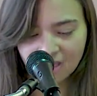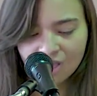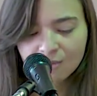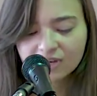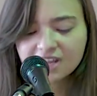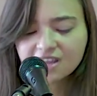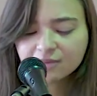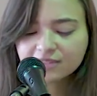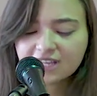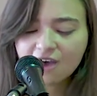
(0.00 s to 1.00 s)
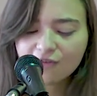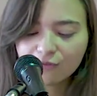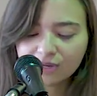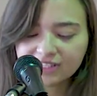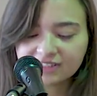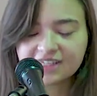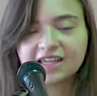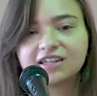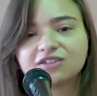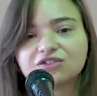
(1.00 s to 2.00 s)
But he himself went a
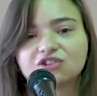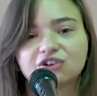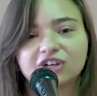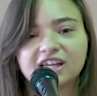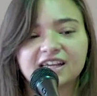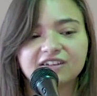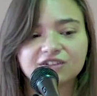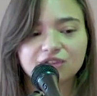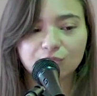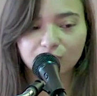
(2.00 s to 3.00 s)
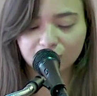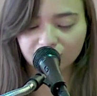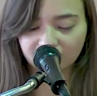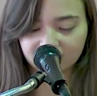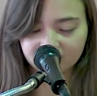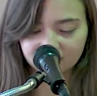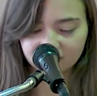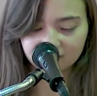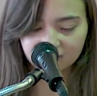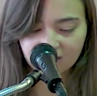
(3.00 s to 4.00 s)
day's journey into the
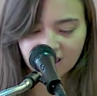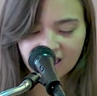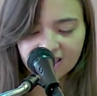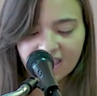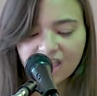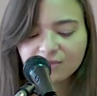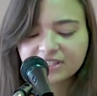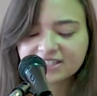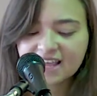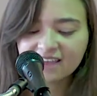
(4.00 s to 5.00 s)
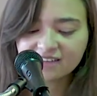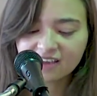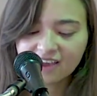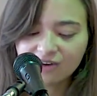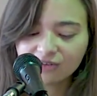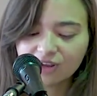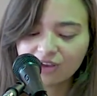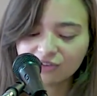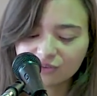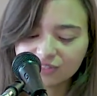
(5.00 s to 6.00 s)
wilderness, and came and sat down
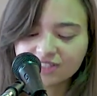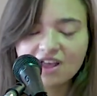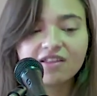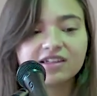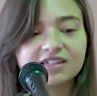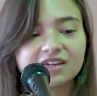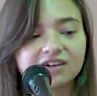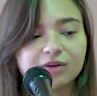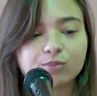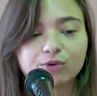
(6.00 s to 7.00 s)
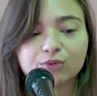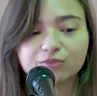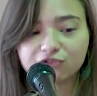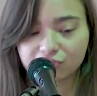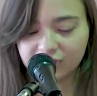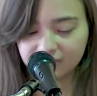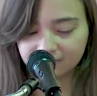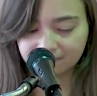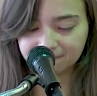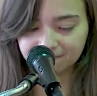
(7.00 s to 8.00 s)
under a solitary broom tree.
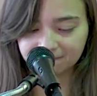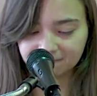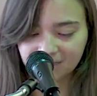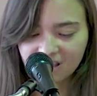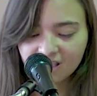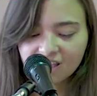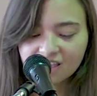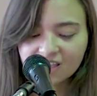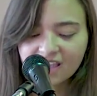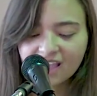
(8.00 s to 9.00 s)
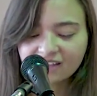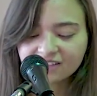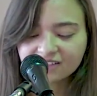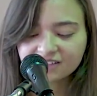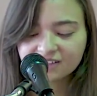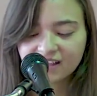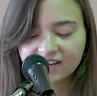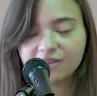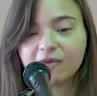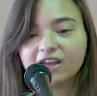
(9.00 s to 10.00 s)
He asked that
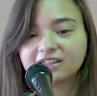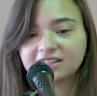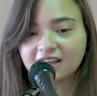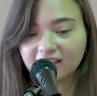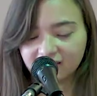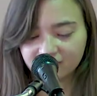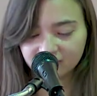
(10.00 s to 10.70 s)
he might die.